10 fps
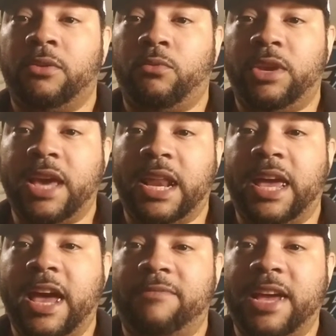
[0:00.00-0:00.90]
we got
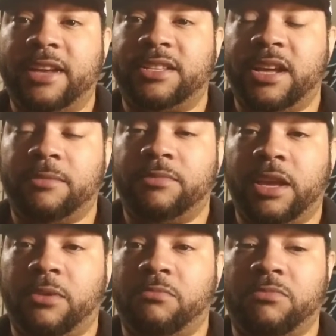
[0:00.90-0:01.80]
to have that depth.
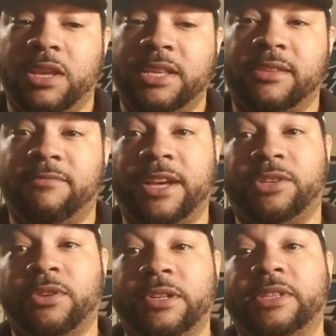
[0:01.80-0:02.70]
And he's a
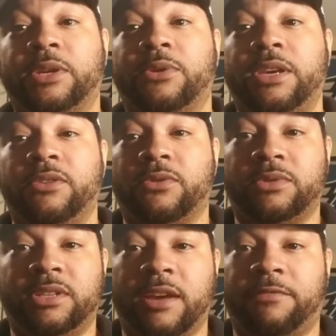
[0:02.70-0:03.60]
veteran, so he'll
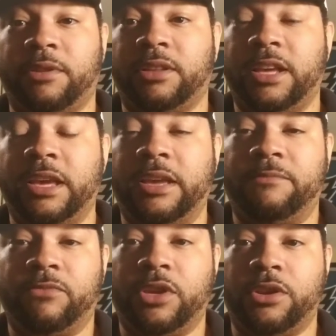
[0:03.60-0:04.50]

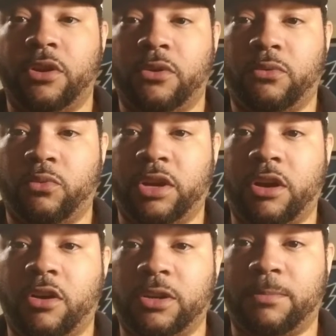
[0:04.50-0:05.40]
definitely, you know, when
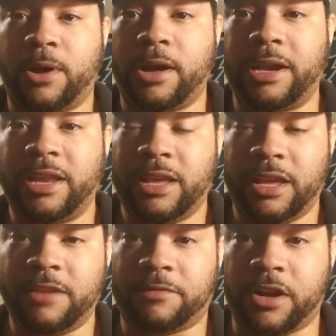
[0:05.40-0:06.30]
called upon,
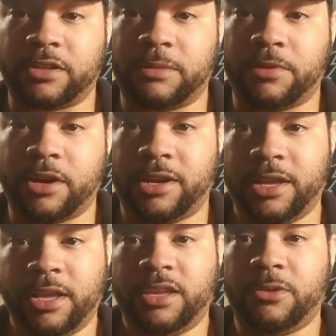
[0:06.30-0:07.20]
if called upon,
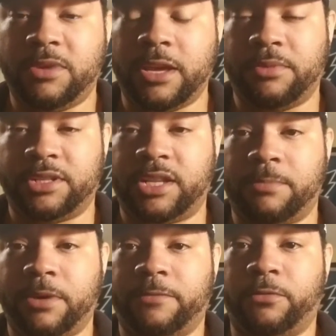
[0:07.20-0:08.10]
he'll be able to
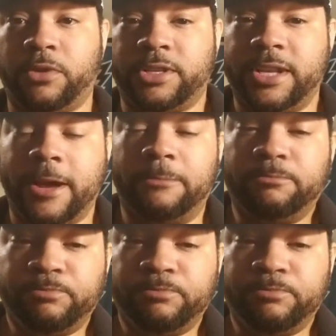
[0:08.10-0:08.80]
step up for us. Now,